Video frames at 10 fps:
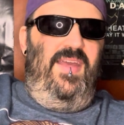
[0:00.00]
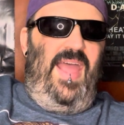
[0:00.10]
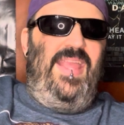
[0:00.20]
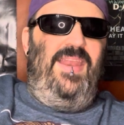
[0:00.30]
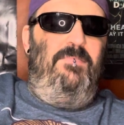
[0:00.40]

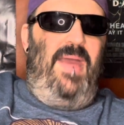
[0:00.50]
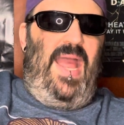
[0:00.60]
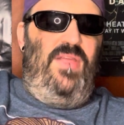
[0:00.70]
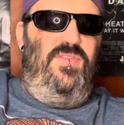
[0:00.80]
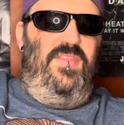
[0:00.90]
I can
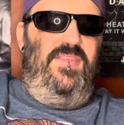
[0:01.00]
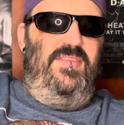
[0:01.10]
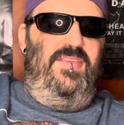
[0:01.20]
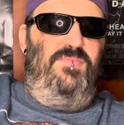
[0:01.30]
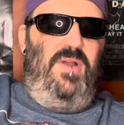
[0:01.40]
imagine that
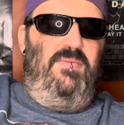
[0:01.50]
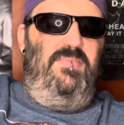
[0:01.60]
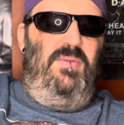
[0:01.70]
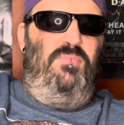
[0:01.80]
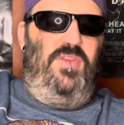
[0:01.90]
this is
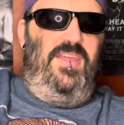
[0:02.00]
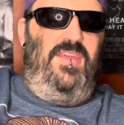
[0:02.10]
probably a pretty